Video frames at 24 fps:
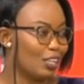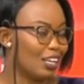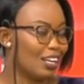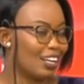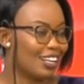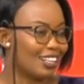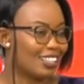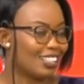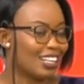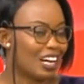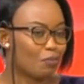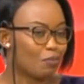
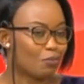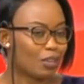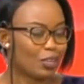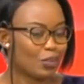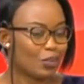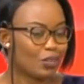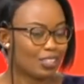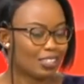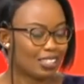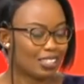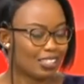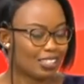type that
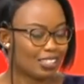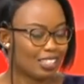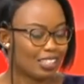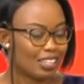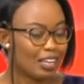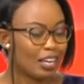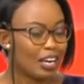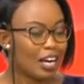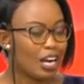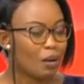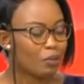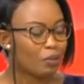
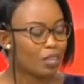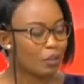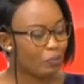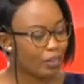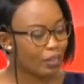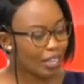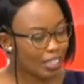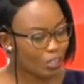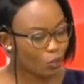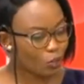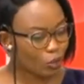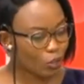USSD. But the
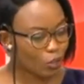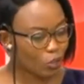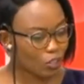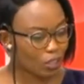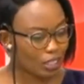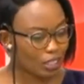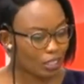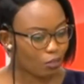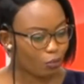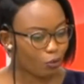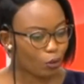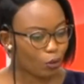biggest question is,